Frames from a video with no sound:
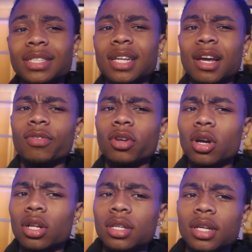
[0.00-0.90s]
I just got for
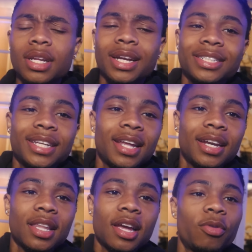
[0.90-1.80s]
y'all love, like day in
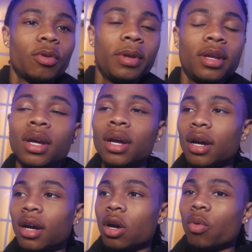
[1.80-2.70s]
the life with me,
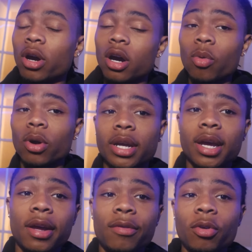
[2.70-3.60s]
uh, where I work
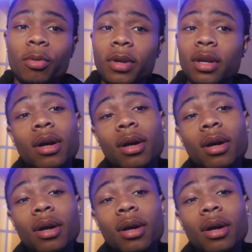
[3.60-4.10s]
at. Feel me?